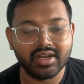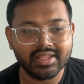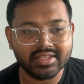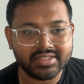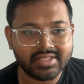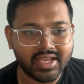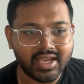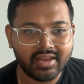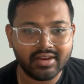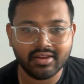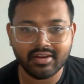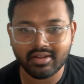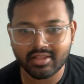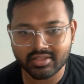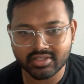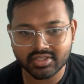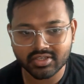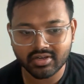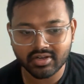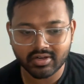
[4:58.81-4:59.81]
design and
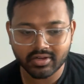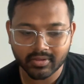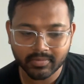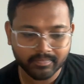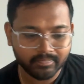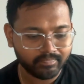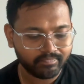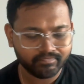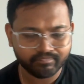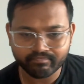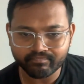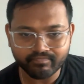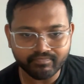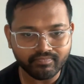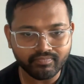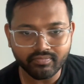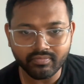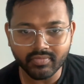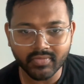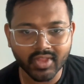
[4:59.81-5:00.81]
engineering.
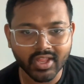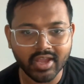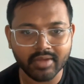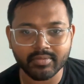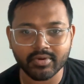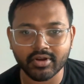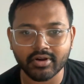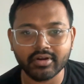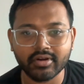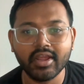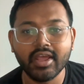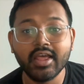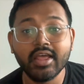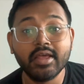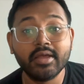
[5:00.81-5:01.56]
I'm not.